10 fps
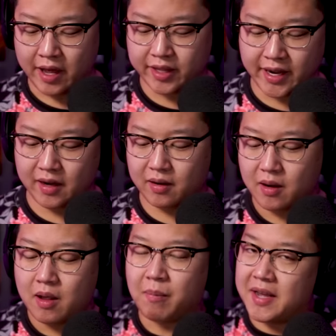Now that
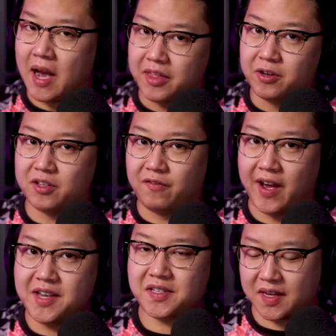my other
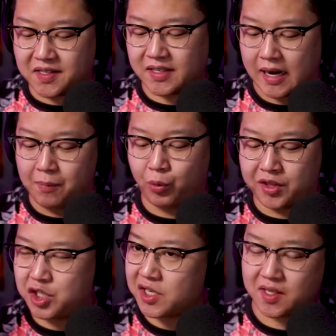device is set up
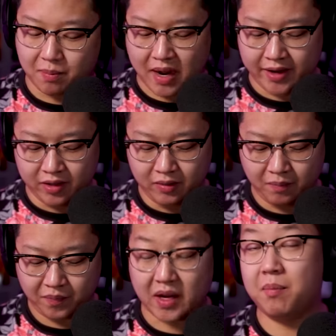with just a miner,
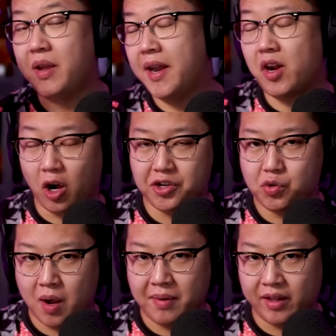it can be any card
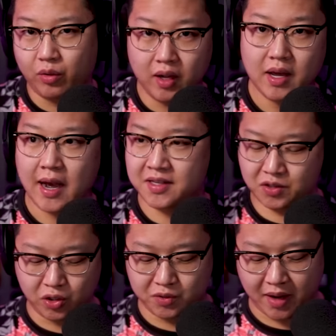you want, by the way. I
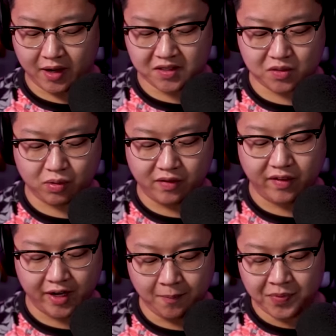just chose miner because it's really
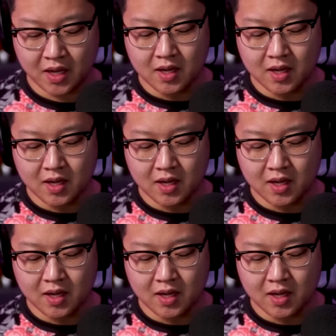funny.